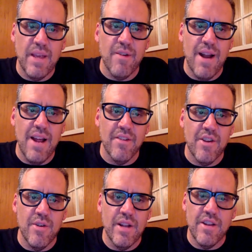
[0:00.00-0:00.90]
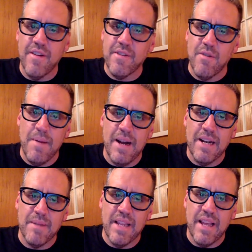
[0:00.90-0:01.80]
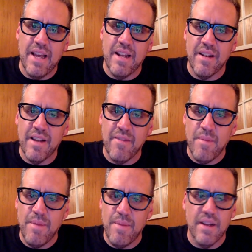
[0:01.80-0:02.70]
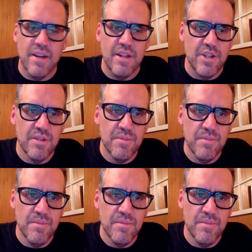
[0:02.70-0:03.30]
get around to it, and you have to remind them at the end and give them a big nudge.